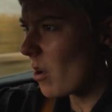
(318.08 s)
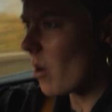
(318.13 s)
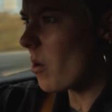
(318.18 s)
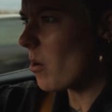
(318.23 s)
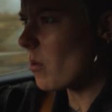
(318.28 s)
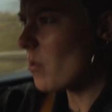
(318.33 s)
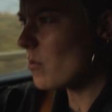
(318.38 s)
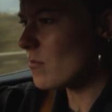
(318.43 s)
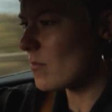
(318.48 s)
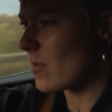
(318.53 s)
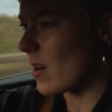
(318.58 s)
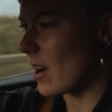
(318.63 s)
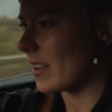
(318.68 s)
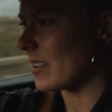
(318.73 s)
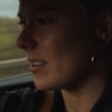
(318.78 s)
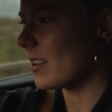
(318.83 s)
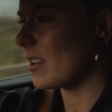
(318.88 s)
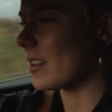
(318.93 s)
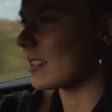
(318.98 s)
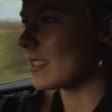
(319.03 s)
Oh my
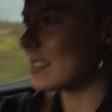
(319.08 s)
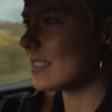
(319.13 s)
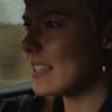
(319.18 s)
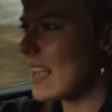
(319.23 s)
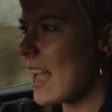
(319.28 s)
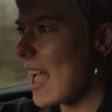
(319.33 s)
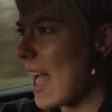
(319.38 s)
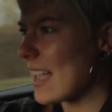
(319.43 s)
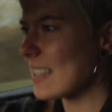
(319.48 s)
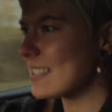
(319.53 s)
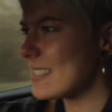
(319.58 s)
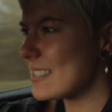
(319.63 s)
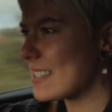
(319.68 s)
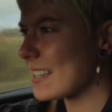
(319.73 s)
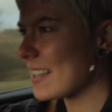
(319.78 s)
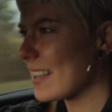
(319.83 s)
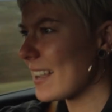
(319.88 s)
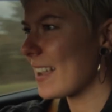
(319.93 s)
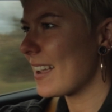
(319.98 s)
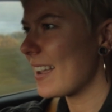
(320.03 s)
god, yes!
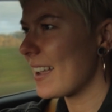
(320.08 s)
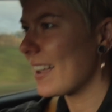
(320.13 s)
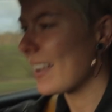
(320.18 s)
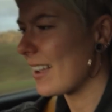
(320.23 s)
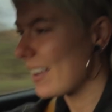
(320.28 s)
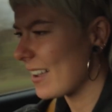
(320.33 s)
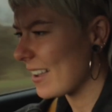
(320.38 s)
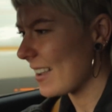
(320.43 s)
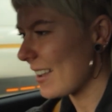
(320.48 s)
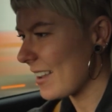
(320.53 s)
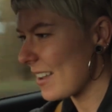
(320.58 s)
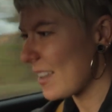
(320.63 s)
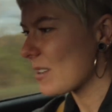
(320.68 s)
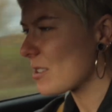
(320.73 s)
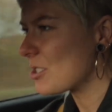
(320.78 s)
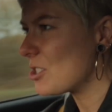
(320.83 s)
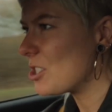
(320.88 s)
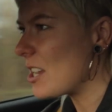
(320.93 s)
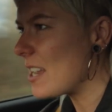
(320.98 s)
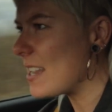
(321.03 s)

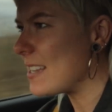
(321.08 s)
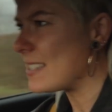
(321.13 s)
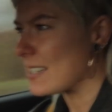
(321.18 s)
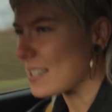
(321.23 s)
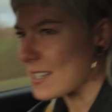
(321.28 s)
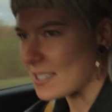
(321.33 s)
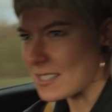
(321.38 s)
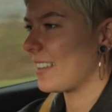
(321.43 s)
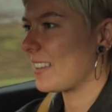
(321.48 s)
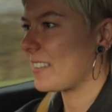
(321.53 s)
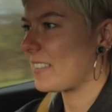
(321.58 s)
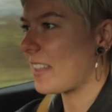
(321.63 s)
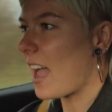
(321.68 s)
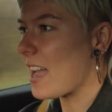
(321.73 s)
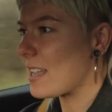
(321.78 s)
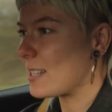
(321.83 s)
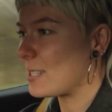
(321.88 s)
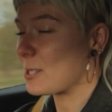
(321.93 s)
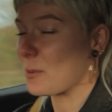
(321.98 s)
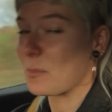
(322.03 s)
Jesus,
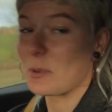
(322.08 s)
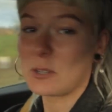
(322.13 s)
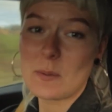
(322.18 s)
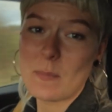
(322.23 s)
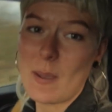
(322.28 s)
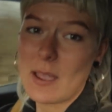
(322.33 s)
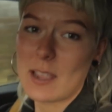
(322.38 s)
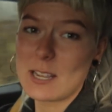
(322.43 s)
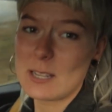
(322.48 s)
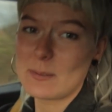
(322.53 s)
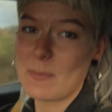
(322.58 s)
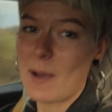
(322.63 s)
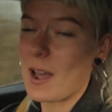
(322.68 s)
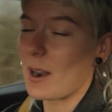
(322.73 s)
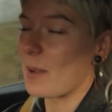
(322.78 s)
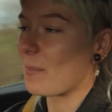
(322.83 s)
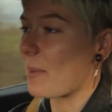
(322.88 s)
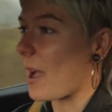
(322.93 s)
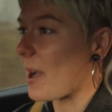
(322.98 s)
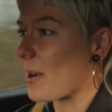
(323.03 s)
that is something to make you
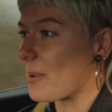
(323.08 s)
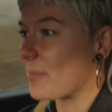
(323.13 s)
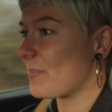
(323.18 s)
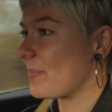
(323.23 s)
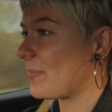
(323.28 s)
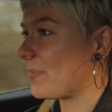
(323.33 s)
smile about.